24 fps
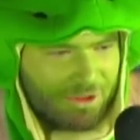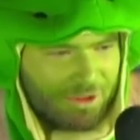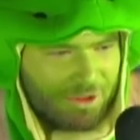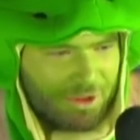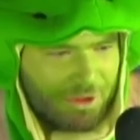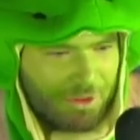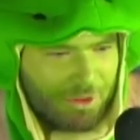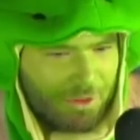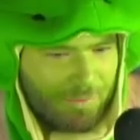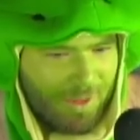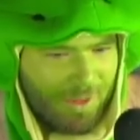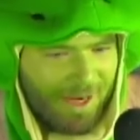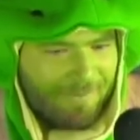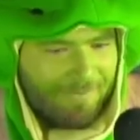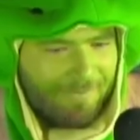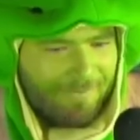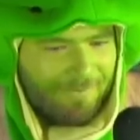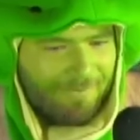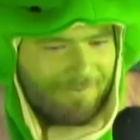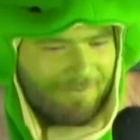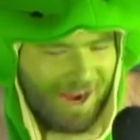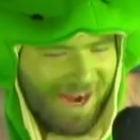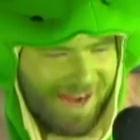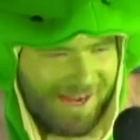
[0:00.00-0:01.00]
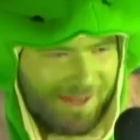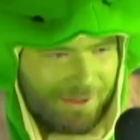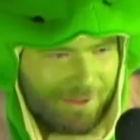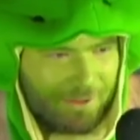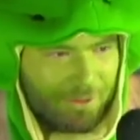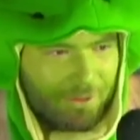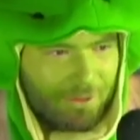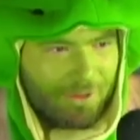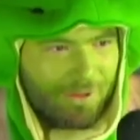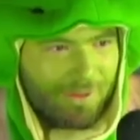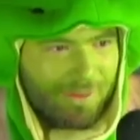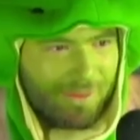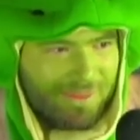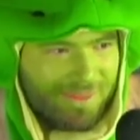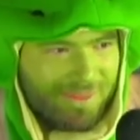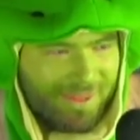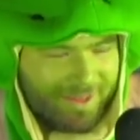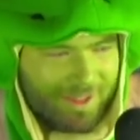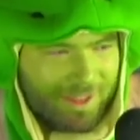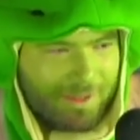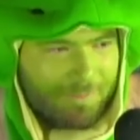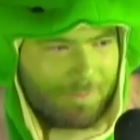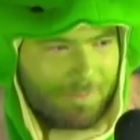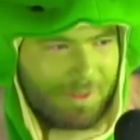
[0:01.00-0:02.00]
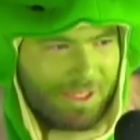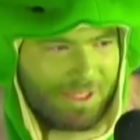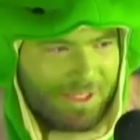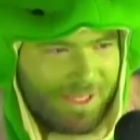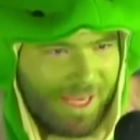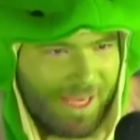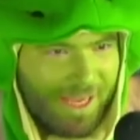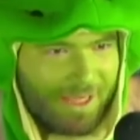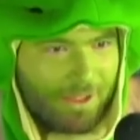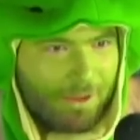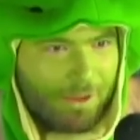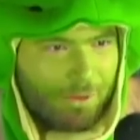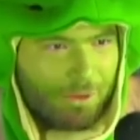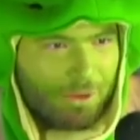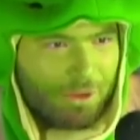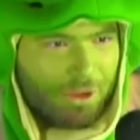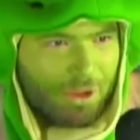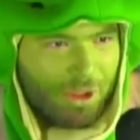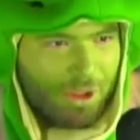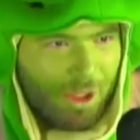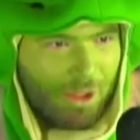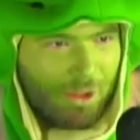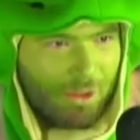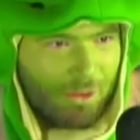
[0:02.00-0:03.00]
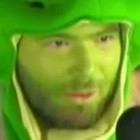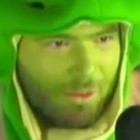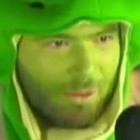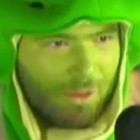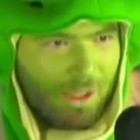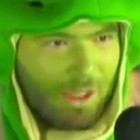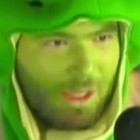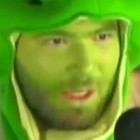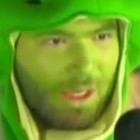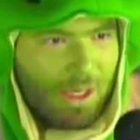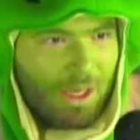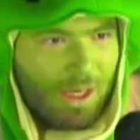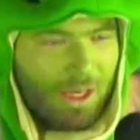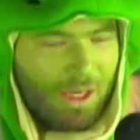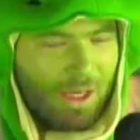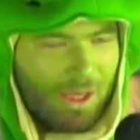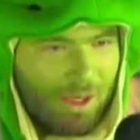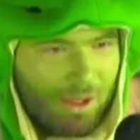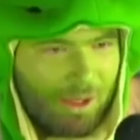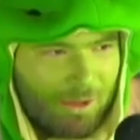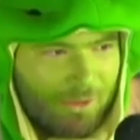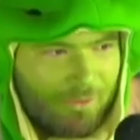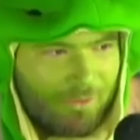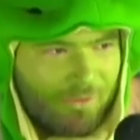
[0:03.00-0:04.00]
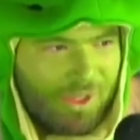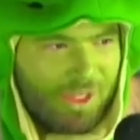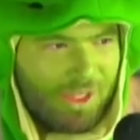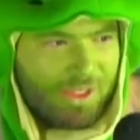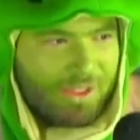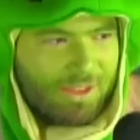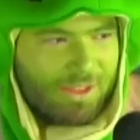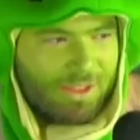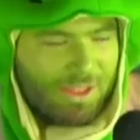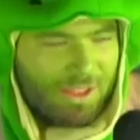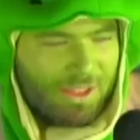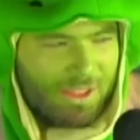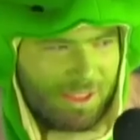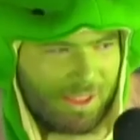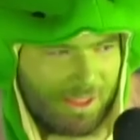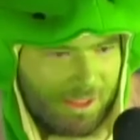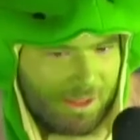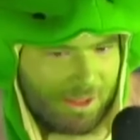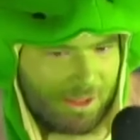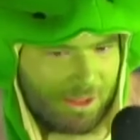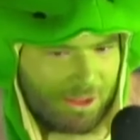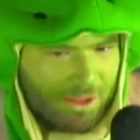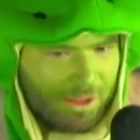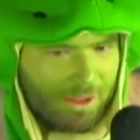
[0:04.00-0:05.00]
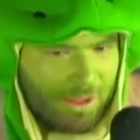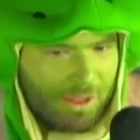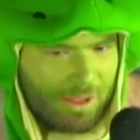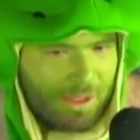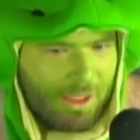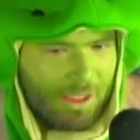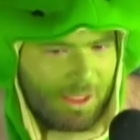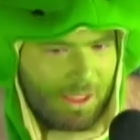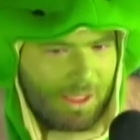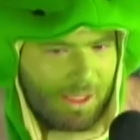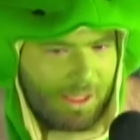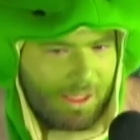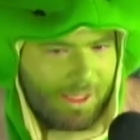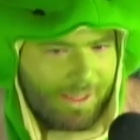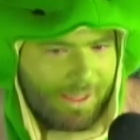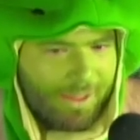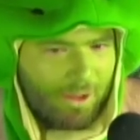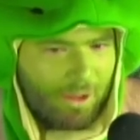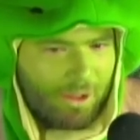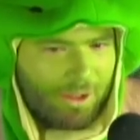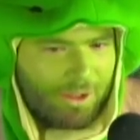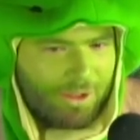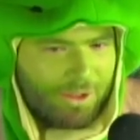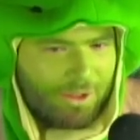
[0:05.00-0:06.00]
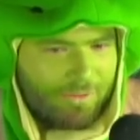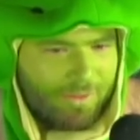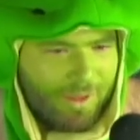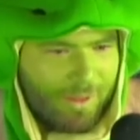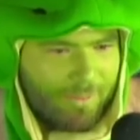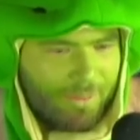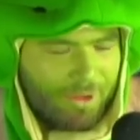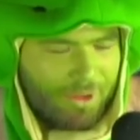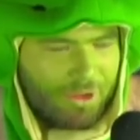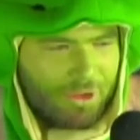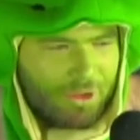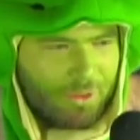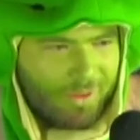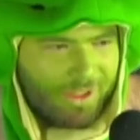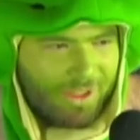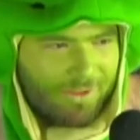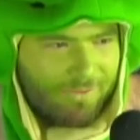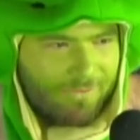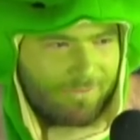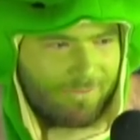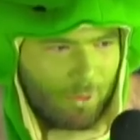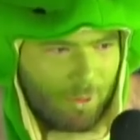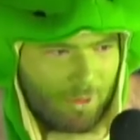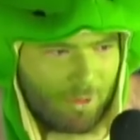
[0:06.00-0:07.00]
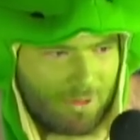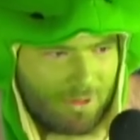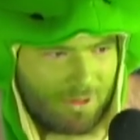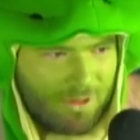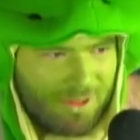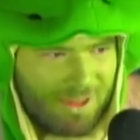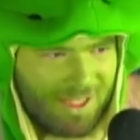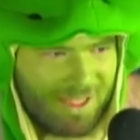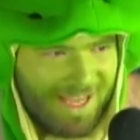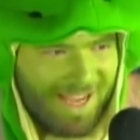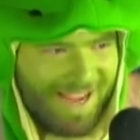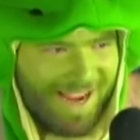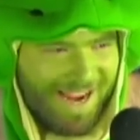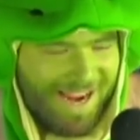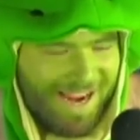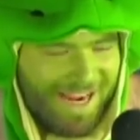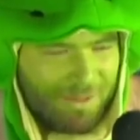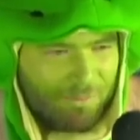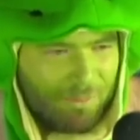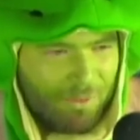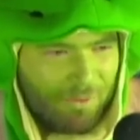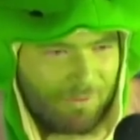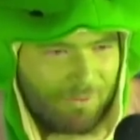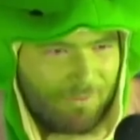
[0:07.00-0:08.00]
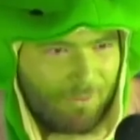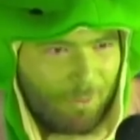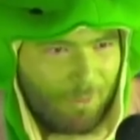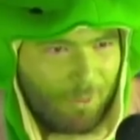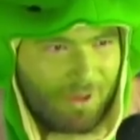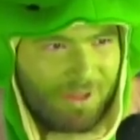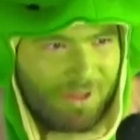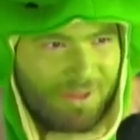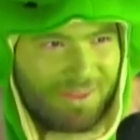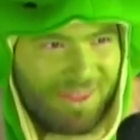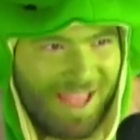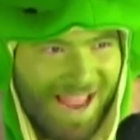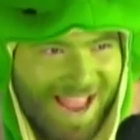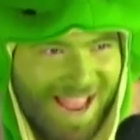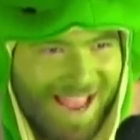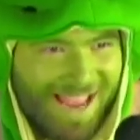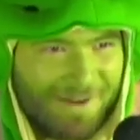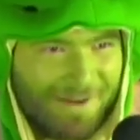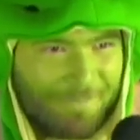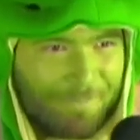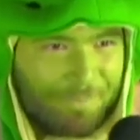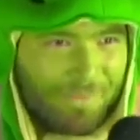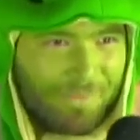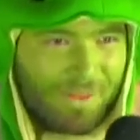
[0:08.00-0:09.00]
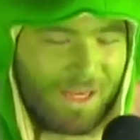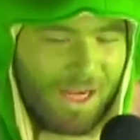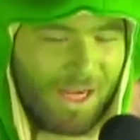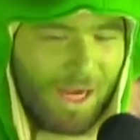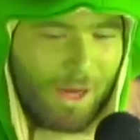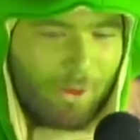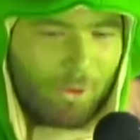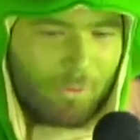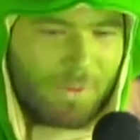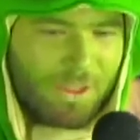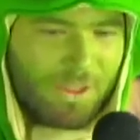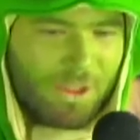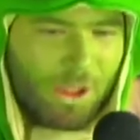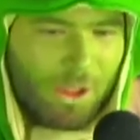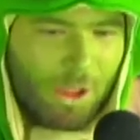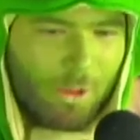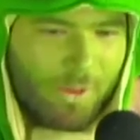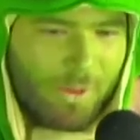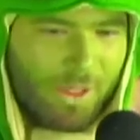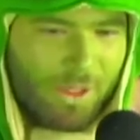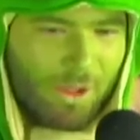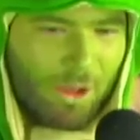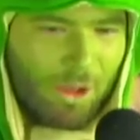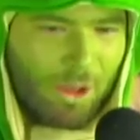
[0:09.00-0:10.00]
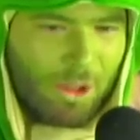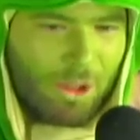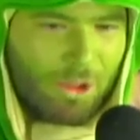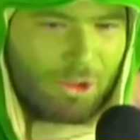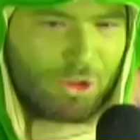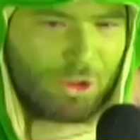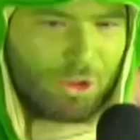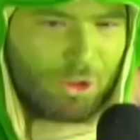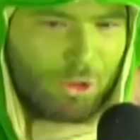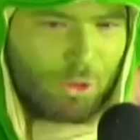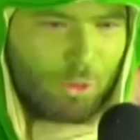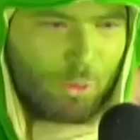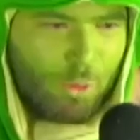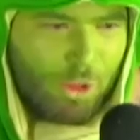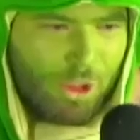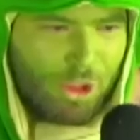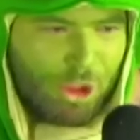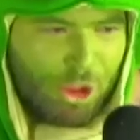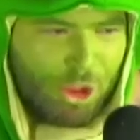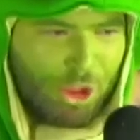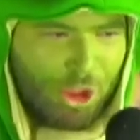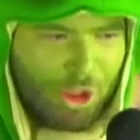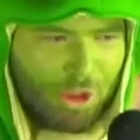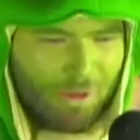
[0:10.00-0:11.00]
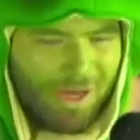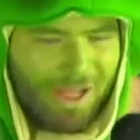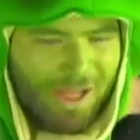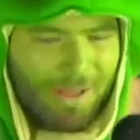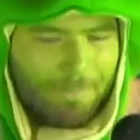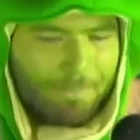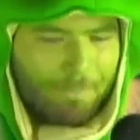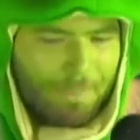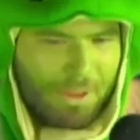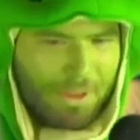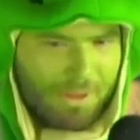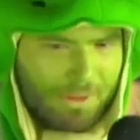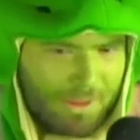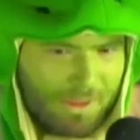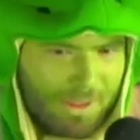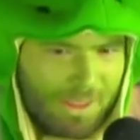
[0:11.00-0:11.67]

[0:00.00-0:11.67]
to do my final Therapy Gecko show of the year on November 24th, and before that, I will be going to Europe